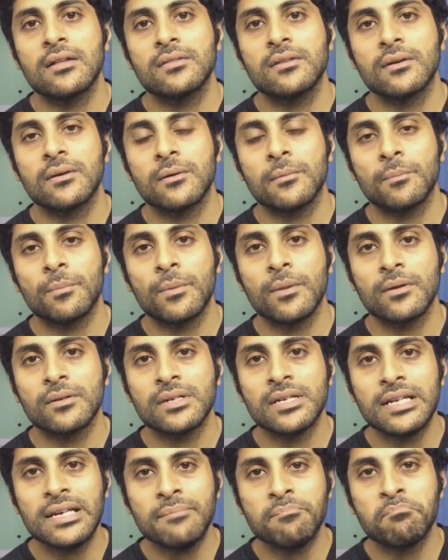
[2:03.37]
the
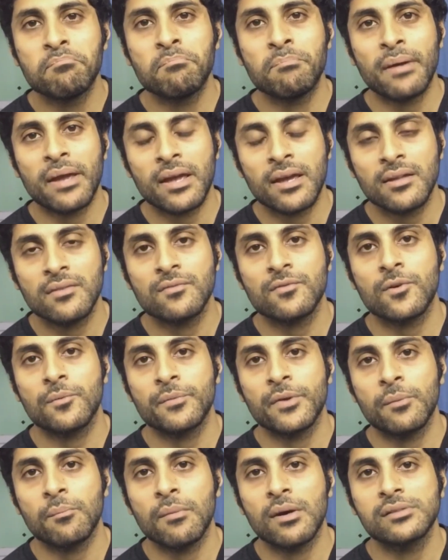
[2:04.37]
deep pain from
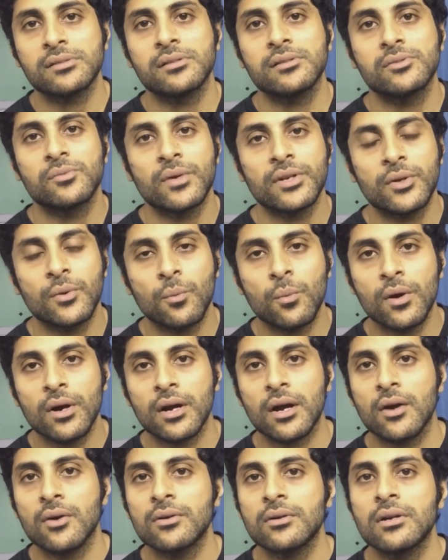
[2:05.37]
your muscles when you
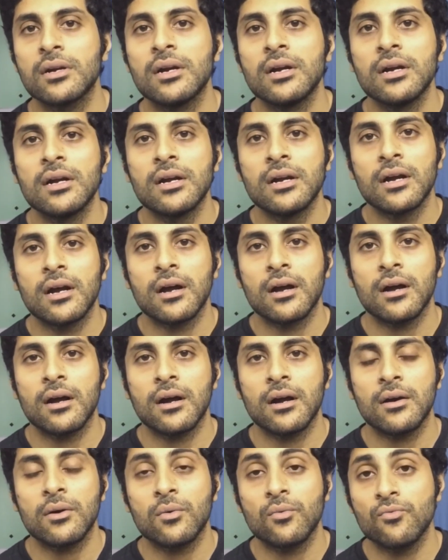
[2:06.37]
work out
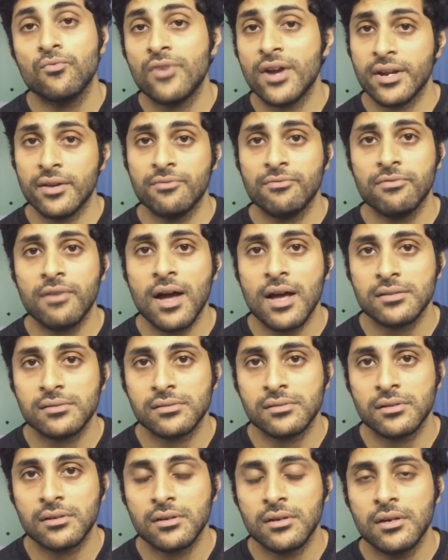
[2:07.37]
very
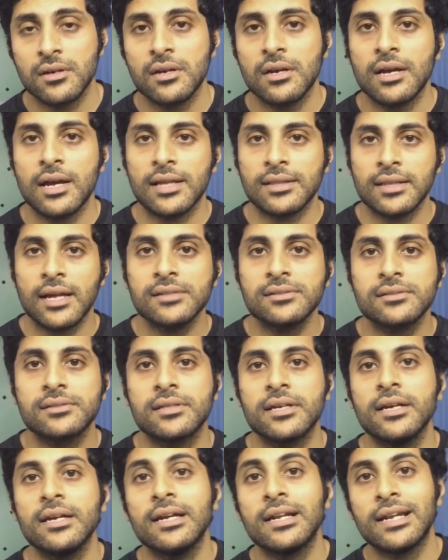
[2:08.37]
fast, and that's
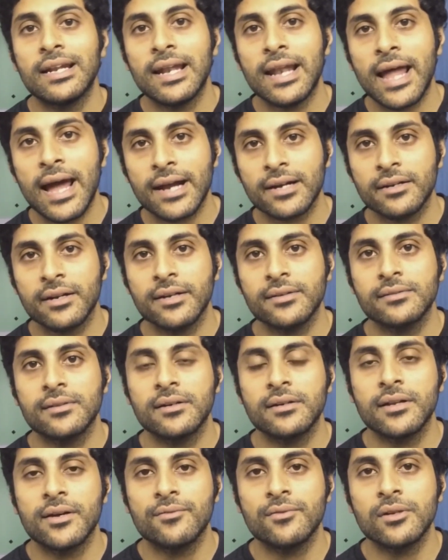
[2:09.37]
the lactate
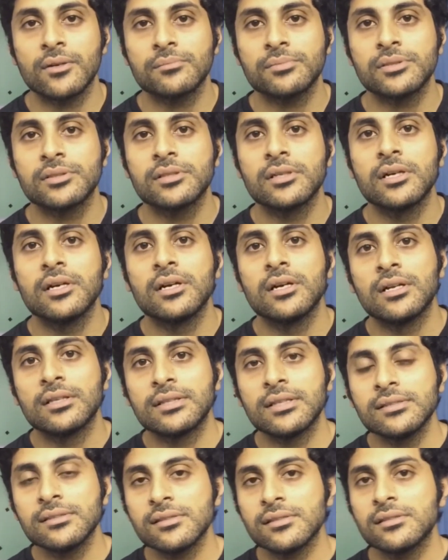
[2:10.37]
that develops.
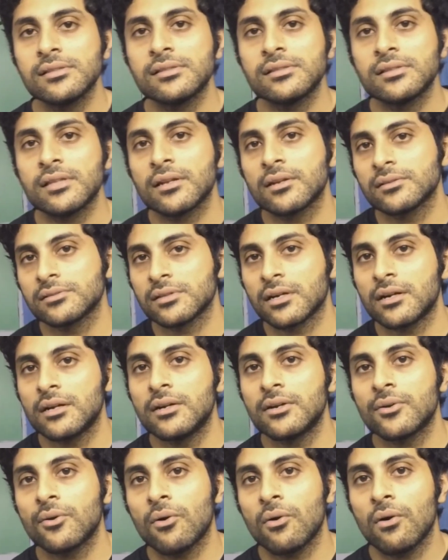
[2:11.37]
This is the
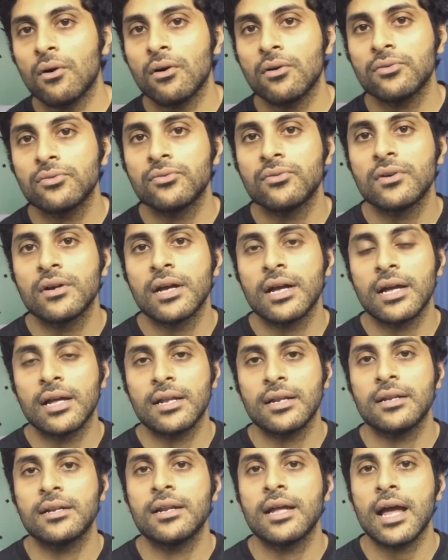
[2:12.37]
result of
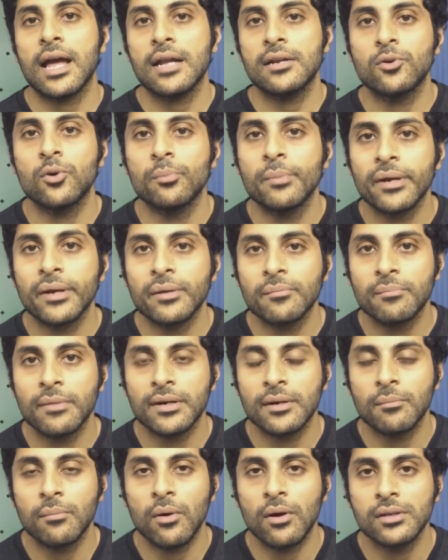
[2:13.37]
an anaerobic
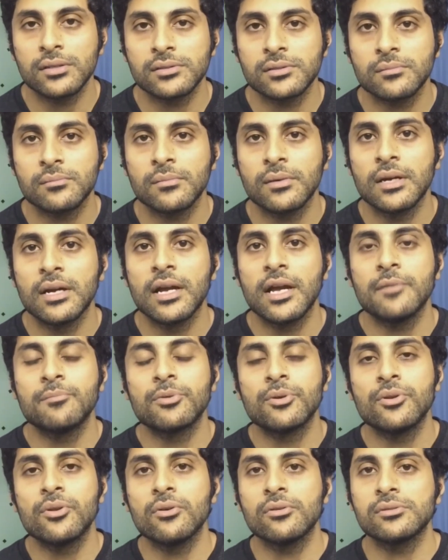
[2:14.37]
metabolism. It
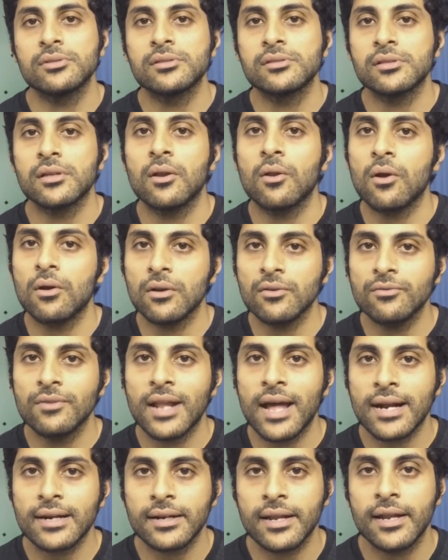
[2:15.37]
produces a lot of
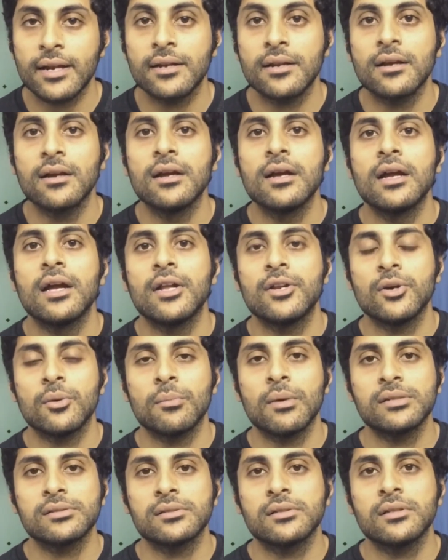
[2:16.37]
lactate in your
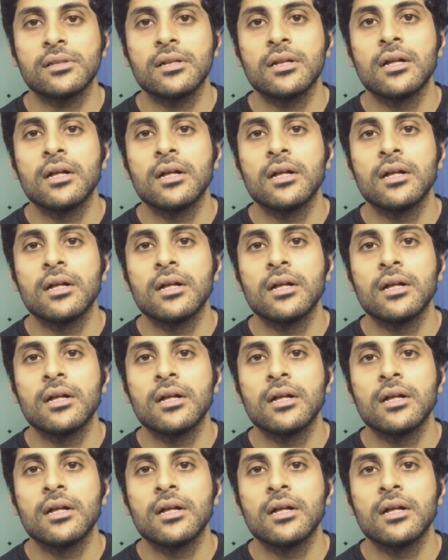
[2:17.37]
muscle.